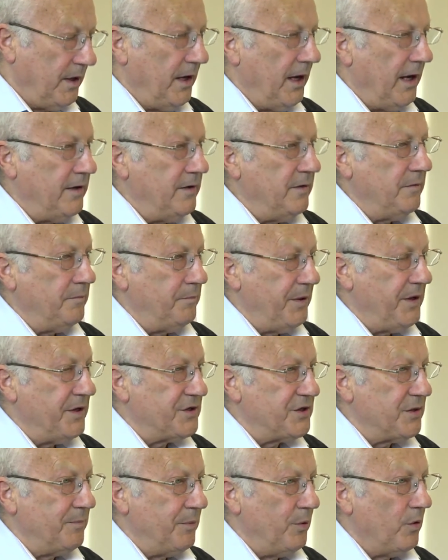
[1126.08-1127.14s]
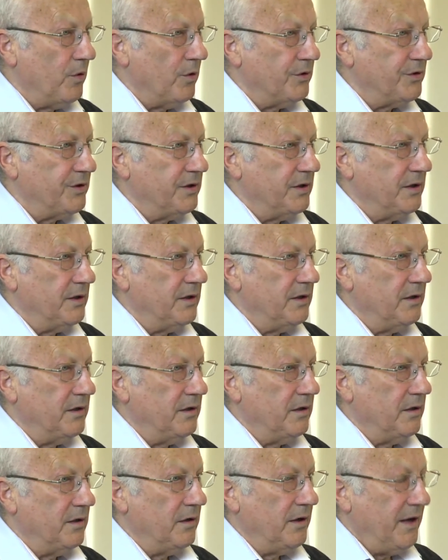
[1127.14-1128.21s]
And peer support
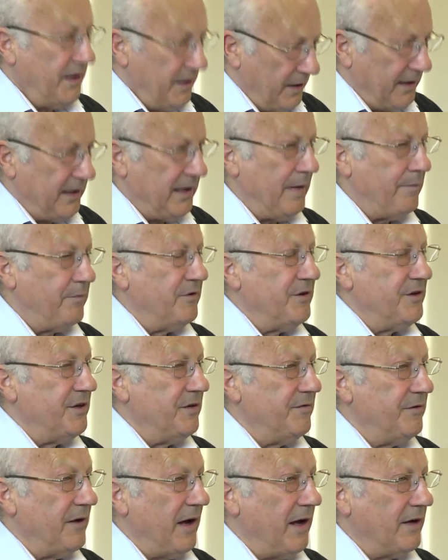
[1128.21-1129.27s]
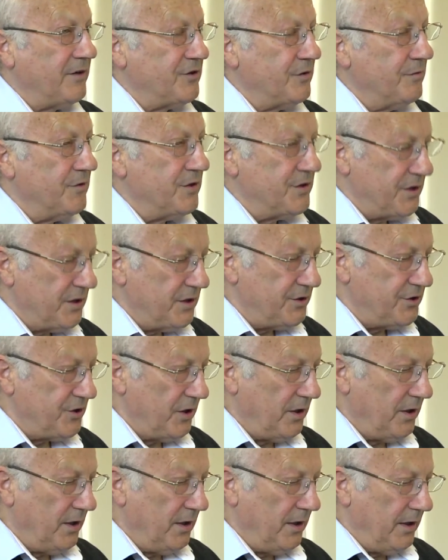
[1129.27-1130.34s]
in collaborative action research
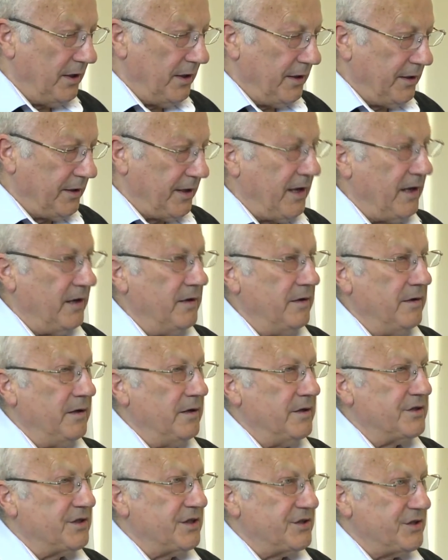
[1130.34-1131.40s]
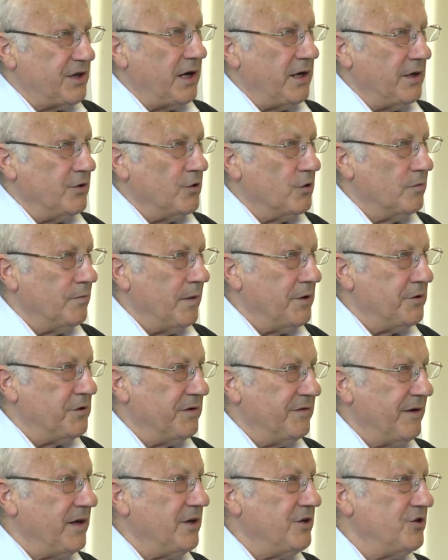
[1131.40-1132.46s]
can sustain your
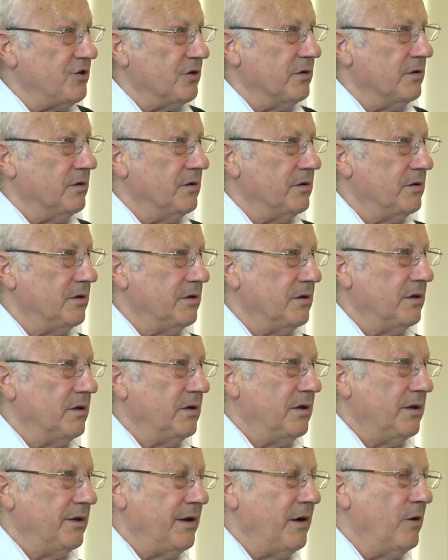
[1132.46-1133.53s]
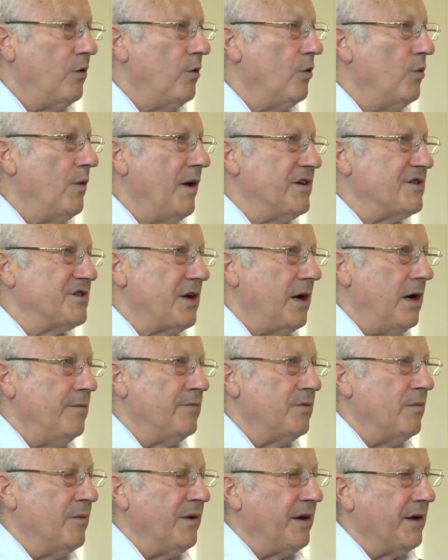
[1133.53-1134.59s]
motivation. There are always
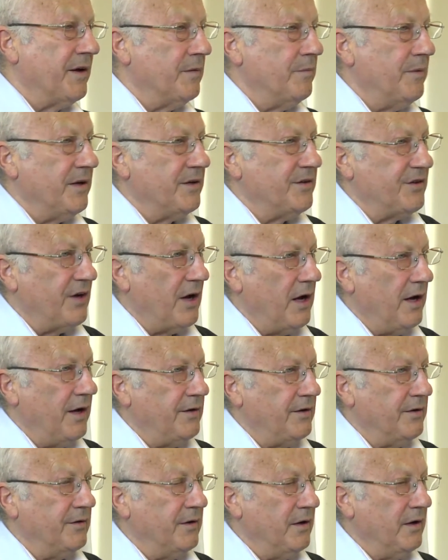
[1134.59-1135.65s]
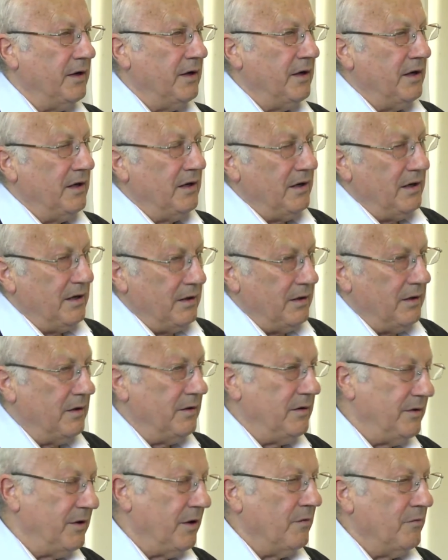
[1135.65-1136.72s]
times when we get a bit tired and
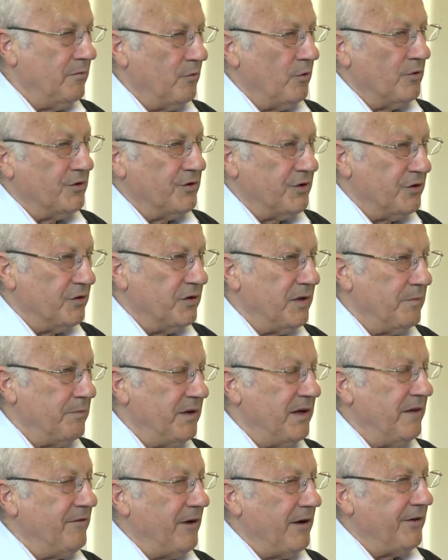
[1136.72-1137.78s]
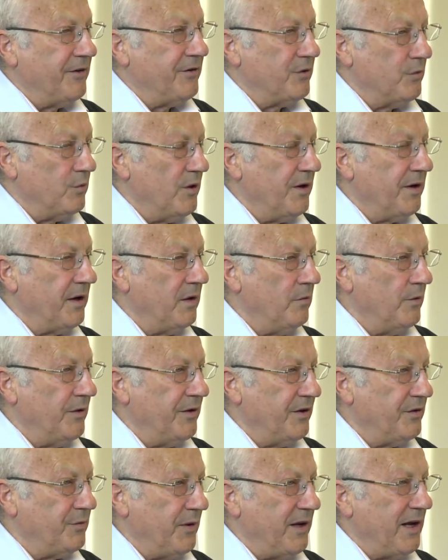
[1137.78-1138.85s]
don't want to do it, but if others are working with
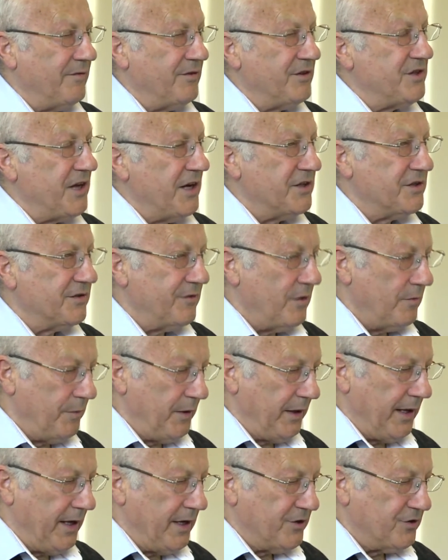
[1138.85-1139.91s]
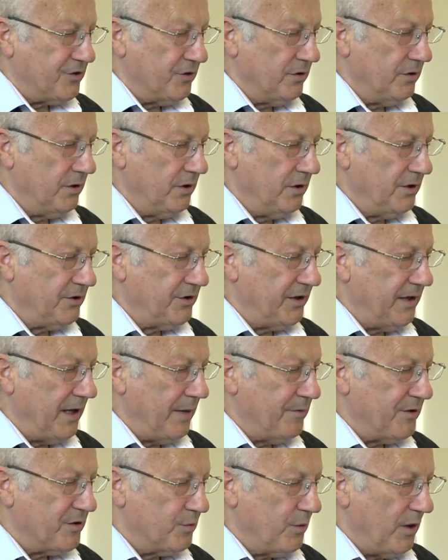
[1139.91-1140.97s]
us, we have a sense of obligation to
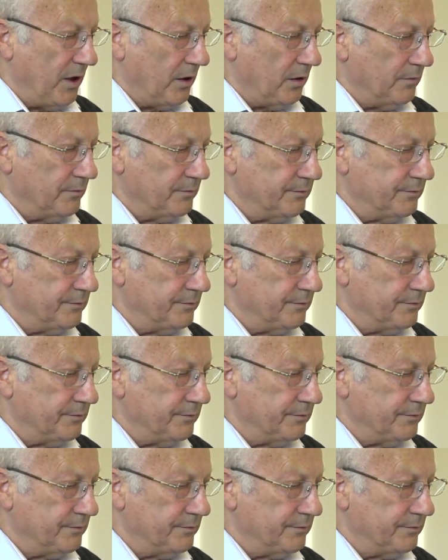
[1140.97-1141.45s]
them as well.